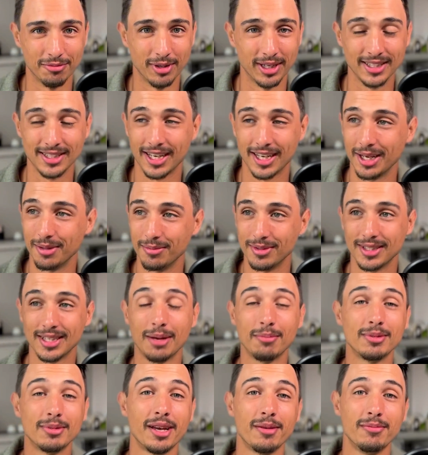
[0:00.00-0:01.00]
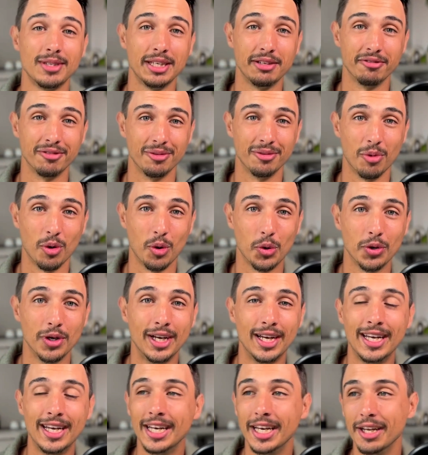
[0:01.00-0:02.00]
of my time, sometimes even more.
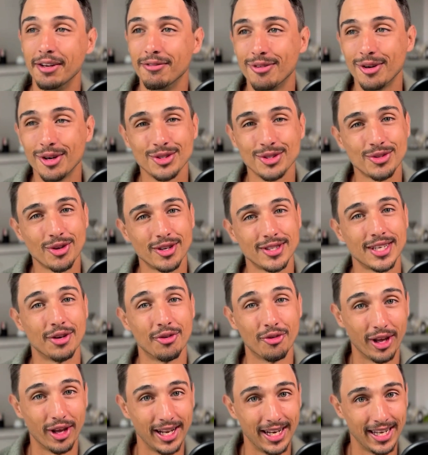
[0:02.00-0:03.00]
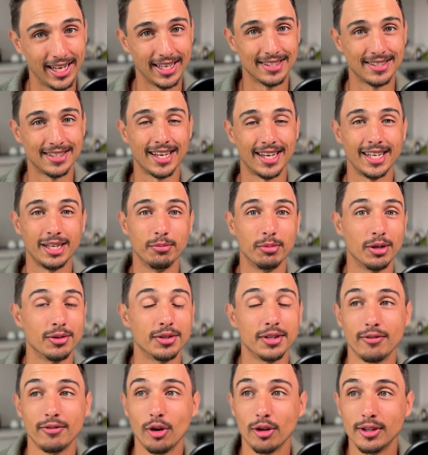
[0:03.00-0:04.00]
It first starts out really exciting
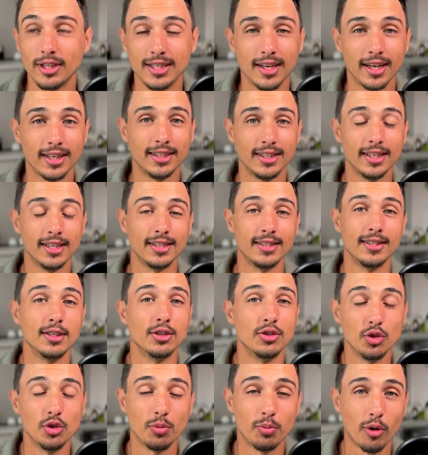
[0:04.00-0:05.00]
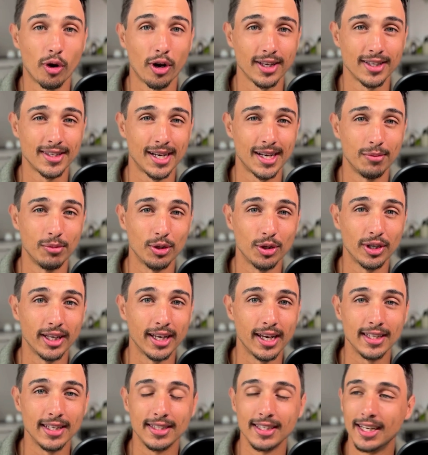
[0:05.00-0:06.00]
because I've got these ideas, these new products that I'm
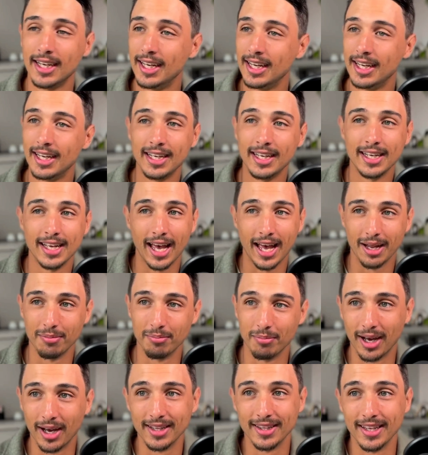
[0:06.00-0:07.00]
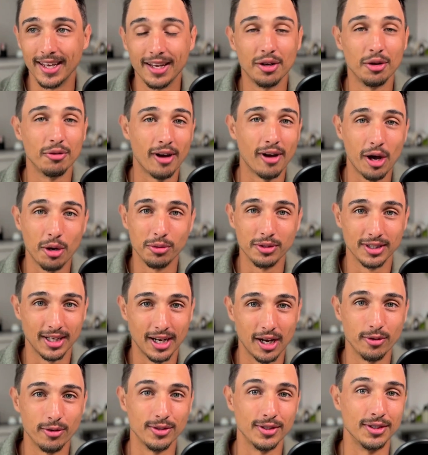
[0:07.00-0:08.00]
looking at. And by the end of hours and
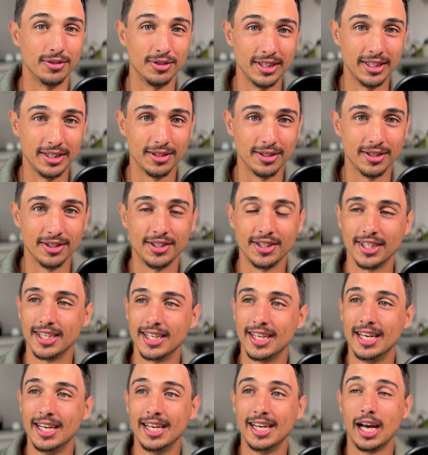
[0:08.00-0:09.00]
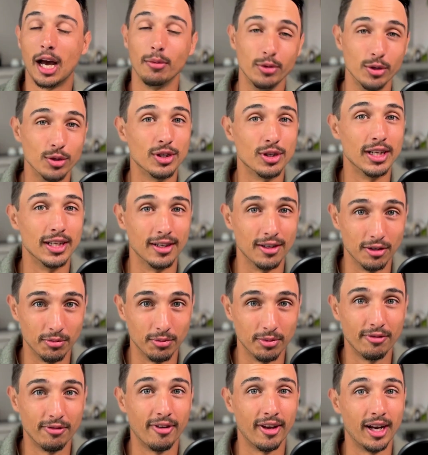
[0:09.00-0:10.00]
hours in researching, I'm usually a little
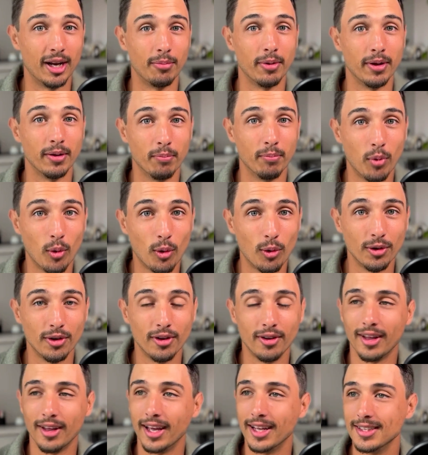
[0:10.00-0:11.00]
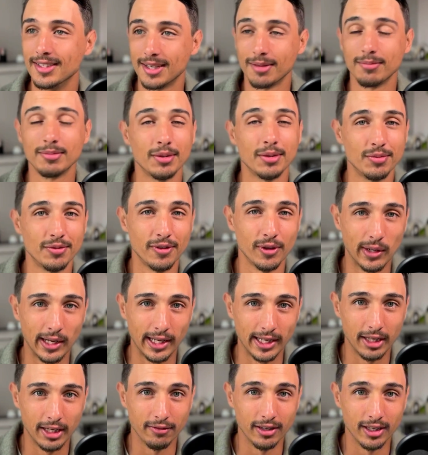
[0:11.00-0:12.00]
bit fed up and bored and sometimes feel
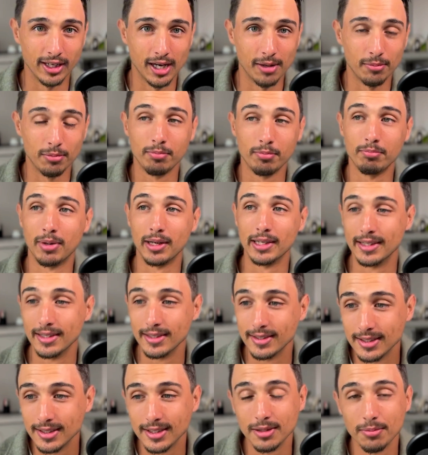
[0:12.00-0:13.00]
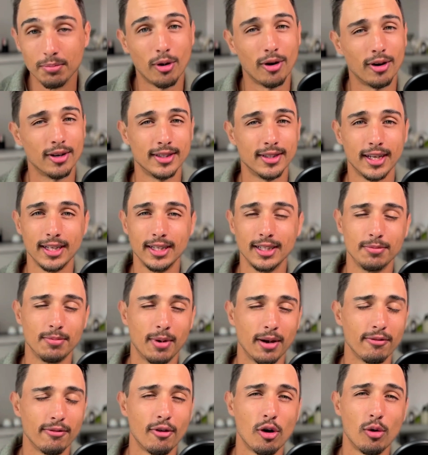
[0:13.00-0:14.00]
like giving up, but this is the part that is
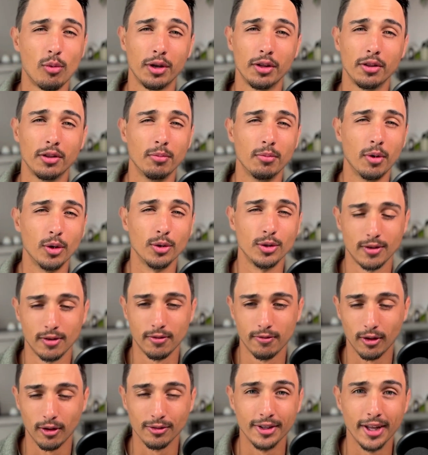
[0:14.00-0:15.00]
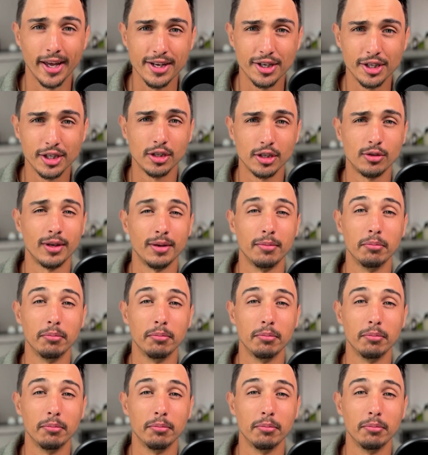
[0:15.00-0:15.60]
by far one of the most foundational